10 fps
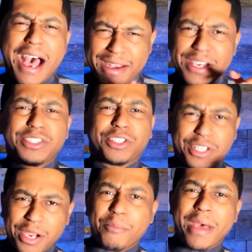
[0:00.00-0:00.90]
I need you
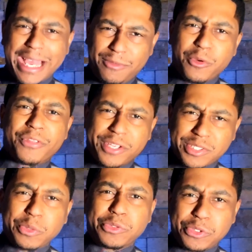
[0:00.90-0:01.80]
to come back with
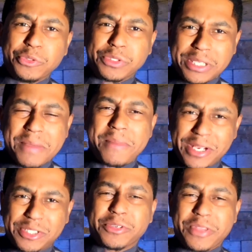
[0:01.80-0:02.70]
us on Tuesday.
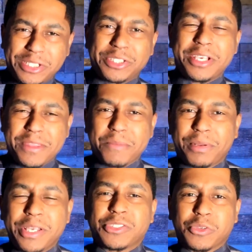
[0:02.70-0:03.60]
Make sure that you're in
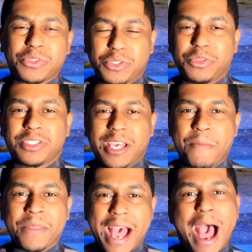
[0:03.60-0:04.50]
the place on
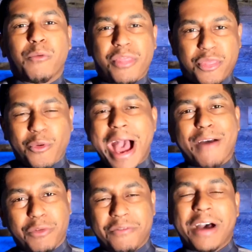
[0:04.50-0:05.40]
Tuesday. Our
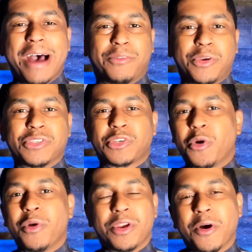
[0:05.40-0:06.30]
Thrive Revival is
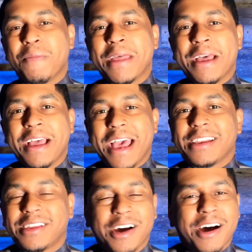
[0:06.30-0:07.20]
going on,
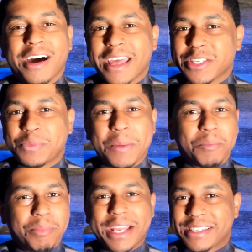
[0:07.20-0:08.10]
and God has
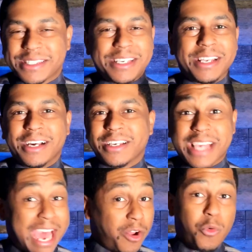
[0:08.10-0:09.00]
been blessing
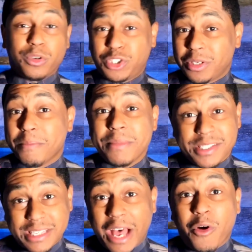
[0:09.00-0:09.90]
us. I don't want you to
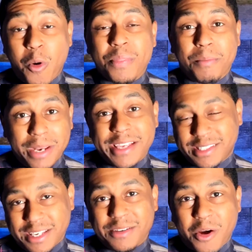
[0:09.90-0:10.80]
miss out on the
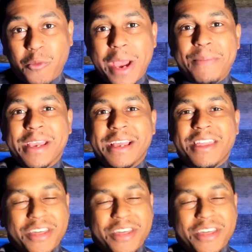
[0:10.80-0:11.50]
blessing, all right?